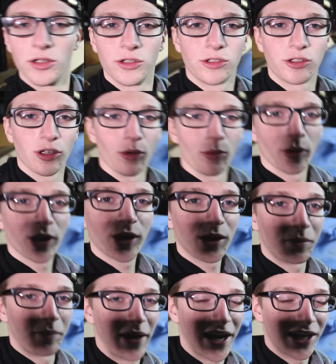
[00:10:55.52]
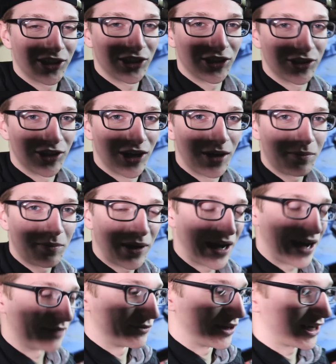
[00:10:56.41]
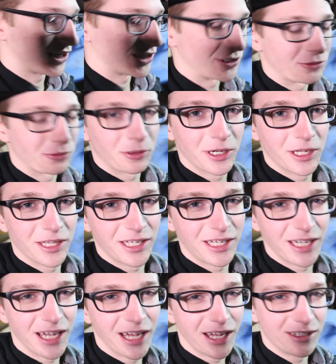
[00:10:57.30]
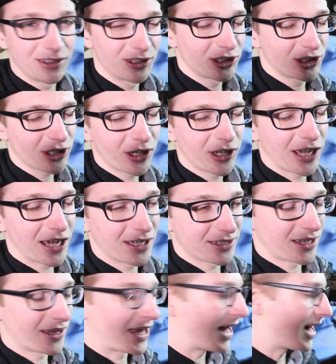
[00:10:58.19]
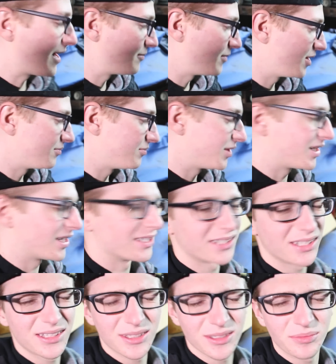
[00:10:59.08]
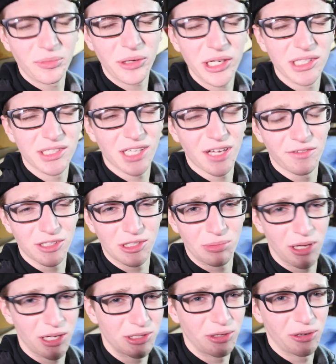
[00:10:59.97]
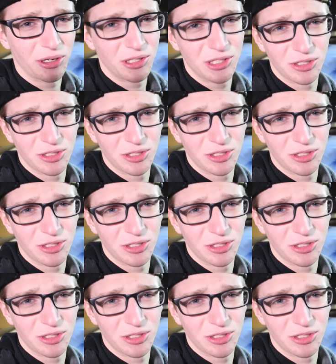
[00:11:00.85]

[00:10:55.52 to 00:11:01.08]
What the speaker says: So we're gonna patch this up. I'm not gonna really show you guys all that. I mean, because it's pretty self-explanatory.